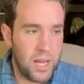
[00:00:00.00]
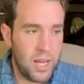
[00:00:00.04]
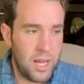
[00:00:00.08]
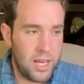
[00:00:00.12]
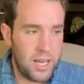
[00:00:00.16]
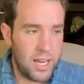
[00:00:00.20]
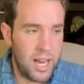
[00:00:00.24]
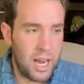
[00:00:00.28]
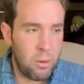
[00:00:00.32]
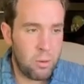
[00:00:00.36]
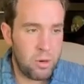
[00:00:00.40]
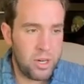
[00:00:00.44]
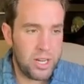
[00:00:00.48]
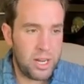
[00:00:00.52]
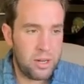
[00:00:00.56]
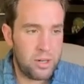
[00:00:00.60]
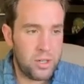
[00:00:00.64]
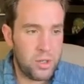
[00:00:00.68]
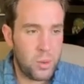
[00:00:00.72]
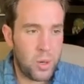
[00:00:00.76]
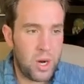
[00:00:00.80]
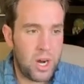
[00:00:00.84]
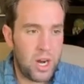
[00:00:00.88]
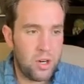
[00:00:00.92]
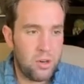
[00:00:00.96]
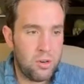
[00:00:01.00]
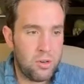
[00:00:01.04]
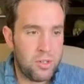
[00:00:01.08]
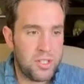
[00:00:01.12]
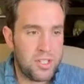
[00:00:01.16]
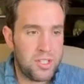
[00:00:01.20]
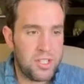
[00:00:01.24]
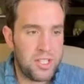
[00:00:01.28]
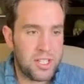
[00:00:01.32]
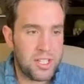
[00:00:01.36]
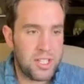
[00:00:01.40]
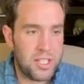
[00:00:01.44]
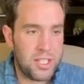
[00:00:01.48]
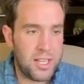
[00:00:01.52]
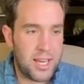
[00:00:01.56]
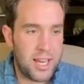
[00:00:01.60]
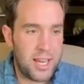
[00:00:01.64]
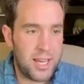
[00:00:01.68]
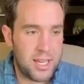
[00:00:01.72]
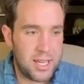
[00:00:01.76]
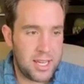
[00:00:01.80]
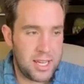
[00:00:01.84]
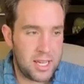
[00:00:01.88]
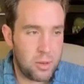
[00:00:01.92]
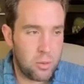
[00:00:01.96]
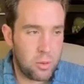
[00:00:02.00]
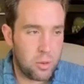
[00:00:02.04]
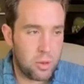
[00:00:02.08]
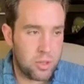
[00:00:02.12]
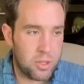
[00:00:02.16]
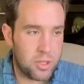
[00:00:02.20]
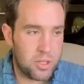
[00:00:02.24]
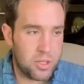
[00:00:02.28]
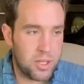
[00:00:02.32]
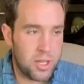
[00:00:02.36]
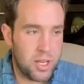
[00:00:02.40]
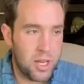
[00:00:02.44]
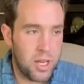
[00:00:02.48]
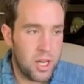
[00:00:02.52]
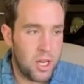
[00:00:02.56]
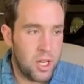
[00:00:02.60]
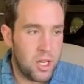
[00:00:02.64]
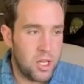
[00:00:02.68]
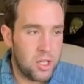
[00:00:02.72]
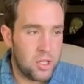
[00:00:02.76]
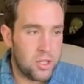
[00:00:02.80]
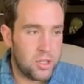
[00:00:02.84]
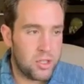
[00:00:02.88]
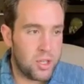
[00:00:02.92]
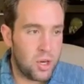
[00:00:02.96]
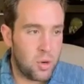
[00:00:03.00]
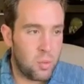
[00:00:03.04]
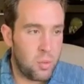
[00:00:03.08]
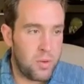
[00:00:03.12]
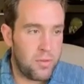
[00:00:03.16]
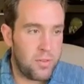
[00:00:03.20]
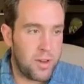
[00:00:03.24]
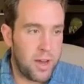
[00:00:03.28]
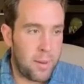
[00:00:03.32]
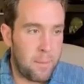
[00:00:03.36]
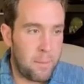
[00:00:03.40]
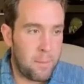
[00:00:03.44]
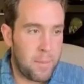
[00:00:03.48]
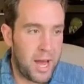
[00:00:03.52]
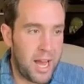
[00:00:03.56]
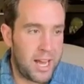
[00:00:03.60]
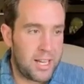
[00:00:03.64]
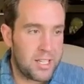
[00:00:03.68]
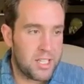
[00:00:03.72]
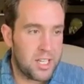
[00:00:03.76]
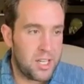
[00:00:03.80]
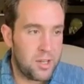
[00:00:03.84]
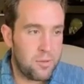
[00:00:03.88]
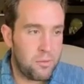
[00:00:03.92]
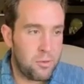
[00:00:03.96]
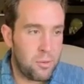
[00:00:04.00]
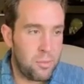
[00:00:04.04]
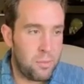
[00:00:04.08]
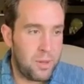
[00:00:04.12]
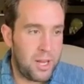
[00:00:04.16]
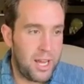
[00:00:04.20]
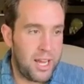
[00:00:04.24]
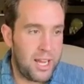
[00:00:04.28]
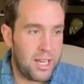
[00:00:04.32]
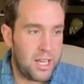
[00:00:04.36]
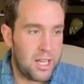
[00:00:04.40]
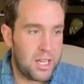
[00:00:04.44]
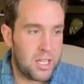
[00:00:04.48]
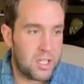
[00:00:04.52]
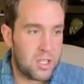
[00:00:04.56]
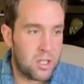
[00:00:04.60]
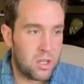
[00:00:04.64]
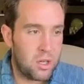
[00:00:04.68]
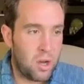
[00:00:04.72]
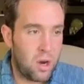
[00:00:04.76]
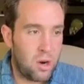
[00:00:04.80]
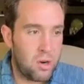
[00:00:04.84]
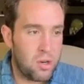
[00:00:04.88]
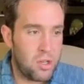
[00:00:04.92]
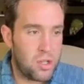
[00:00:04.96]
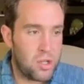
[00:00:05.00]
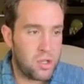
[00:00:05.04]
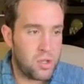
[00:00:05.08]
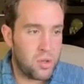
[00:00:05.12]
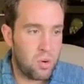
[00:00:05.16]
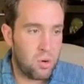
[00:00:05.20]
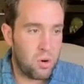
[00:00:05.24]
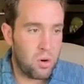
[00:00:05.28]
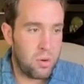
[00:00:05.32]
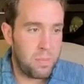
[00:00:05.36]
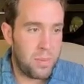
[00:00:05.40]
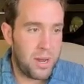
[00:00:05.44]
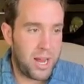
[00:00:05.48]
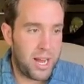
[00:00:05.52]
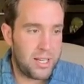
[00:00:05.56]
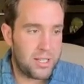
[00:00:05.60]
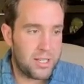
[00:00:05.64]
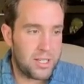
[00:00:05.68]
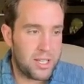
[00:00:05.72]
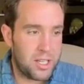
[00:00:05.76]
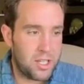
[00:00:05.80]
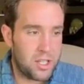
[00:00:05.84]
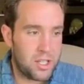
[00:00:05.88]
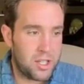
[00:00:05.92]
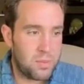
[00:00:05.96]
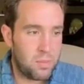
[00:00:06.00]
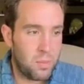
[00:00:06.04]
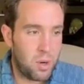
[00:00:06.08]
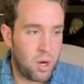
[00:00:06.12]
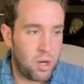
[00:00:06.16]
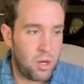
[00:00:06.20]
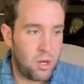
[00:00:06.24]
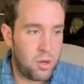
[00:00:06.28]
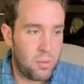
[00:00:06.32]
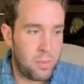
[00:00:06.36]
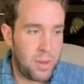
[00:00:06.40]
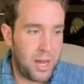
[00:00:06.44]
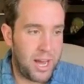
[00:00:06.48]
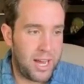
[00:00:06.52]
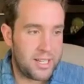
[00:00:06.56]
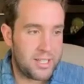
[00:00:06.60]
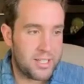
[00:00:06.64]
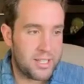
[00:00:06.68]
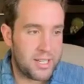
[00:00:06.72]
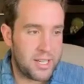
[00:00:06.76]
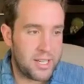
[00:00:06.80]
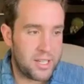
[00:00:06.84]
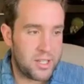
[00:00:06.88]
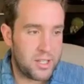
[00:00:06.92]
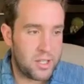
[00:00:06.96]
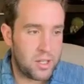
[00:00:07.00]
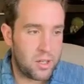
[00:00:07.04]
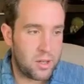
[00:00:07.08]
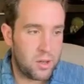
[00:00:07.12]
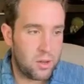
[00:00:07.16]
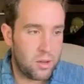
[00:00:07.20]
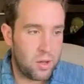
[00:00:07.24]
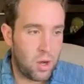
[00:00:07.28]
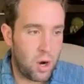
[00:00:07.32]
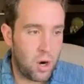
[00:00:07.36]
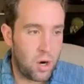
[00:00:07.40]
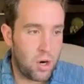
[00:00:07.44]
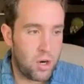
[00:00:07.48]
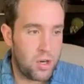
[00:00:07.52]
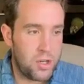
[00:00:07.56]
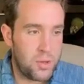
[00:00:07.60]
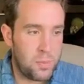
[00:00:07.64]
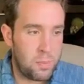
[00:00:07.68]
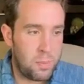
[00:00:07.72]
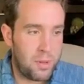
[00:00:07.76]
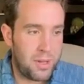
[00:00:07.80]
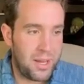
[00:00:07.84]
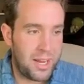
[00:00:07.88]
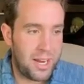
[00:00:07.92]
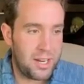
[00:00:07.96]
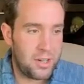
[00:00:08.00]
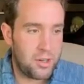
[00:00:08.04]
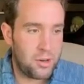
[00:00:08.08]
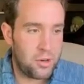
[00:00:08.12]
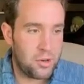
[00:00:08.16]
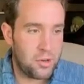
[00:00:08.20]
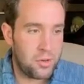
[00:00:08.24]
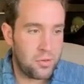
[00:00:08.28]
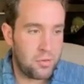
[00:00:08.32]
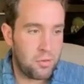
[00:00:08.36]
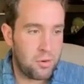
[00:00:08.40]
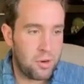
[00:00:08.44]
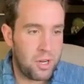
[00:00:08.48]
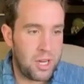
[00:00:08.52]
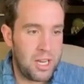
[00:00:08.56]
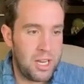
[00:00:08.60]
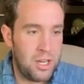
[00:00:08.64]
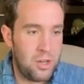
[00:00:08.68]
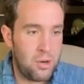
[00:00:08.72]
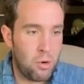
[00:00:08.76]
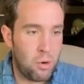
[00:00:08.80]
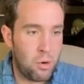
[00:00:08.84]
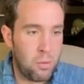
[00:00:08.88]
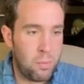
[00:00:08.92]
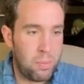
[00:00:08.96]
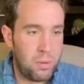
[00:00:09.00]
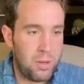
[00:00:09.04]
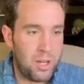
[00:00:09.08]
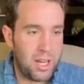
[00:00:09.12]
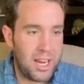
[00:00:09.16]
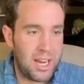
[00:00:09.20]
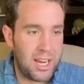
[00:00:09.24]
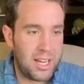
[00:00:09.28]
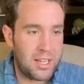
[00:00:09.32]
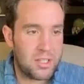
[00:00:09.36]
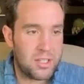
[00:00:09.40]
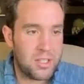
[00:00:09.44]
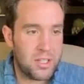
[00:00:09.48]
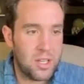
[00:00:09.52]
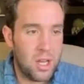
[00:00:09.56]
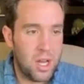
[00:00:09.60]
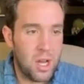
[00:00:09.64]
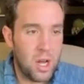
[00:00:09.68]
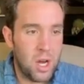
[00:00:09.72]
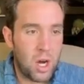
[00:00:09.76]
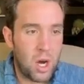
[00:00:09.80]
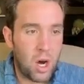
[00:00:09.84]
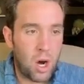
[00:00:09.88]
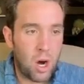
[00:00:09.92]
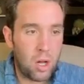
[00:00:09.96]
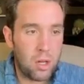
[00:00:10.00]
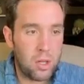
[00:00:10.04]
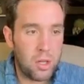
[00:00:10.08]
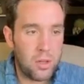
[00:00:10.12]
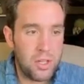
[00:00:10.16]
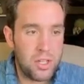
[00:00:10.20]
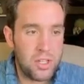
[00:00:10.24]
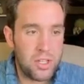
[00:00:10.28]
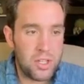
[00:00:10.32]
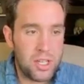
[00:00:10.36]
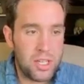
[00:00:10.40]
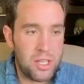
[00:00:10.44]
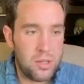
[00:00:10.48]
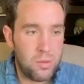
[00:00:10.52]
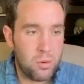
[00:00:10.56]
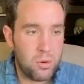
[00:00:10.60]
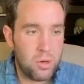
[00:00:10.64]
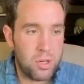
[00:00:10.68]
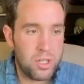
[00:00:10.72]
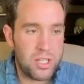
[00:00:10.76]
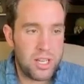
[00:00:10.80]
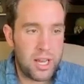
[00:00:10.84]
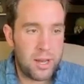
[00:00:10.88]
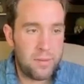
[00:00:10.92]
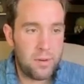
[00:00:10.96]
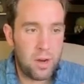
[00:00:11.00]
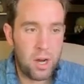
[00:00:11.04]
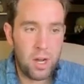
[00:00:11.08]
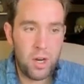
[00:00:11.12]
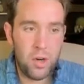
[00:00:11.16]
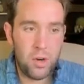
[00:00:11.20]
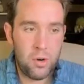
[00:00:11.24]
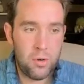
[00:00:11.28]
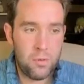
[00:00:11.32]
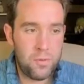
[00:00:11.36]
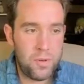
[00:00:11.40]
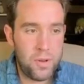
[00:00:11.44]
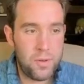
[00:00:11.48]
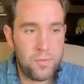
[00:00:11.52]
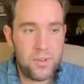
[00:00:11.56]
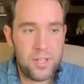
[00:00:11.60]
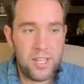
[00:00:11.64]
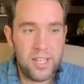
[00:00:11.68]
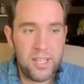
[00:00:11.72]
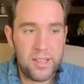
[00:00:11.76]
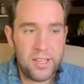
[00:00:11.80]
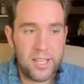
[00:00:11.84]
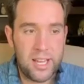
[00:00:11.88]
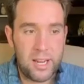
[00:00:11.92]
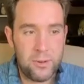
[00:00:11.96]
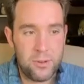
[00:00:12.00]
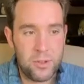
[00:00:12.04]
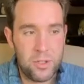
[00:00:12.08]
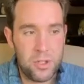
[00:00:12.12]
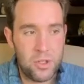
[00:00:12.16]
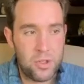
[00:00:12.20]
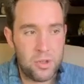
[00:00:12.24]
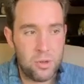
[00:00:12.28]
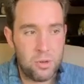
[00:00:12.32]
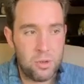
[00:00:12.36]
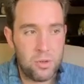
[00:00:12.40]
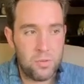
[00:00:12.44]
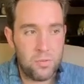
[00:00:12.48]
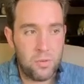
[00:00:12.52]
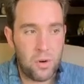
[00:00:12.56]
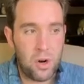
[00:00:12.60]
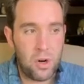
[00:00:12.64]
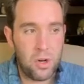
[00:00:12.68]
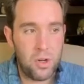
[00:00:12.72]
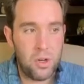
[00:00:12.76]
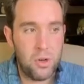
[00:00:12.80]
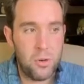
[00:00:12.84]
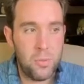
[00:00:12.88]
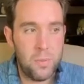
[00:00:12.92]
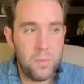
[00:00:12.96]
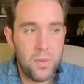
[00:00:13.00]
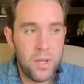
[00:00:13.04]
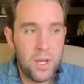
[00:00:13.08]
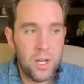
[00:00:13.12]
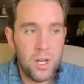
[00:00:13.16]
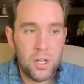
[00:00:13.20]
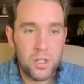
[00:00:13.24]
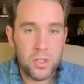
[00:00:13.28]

And now we're down to 168 keywords. So we've got basket for blankets, large stored baskets, small baskets, large planters for indoor plants. All of these keywords have under 15,000 search volume.